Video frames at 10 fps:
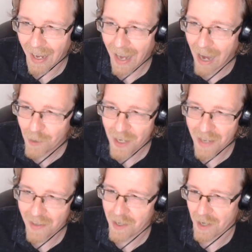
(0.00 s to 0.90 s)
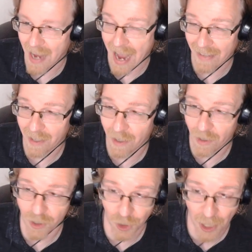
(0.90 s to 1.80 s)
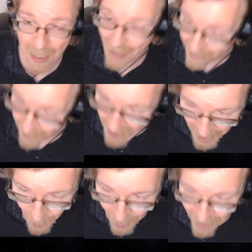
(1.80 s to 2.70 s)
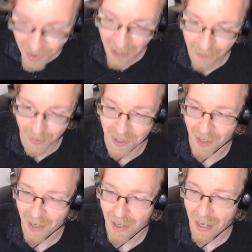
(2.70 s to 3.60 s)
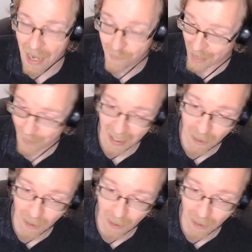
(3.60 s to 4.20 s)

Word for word: I will say this. Alec could shut up every single one of his enemies, and maybe he